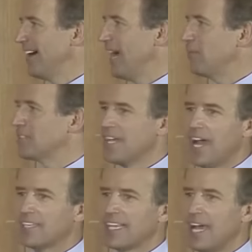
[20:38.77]
I was
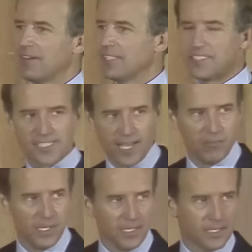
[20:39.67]
not down in
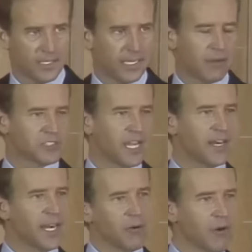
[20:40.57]
Selma. I was
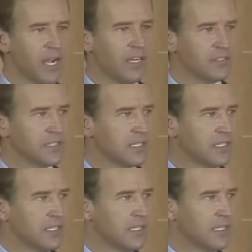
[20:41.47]
not anywhere else.
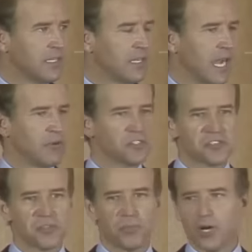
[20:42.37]
I was a
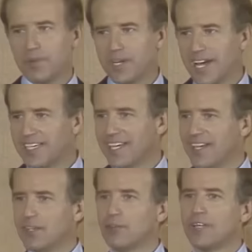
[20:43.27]
suburbanite
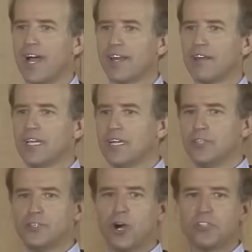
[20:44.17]
kid who got a
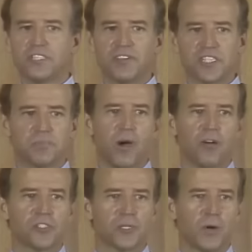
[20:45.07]
dose of
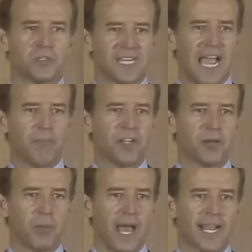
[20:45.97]
exposure to what was happening
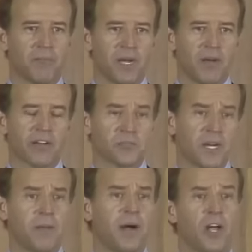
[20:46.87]
to black Americans when
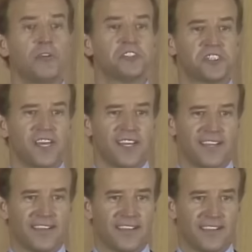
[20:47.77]
I'm in my own city.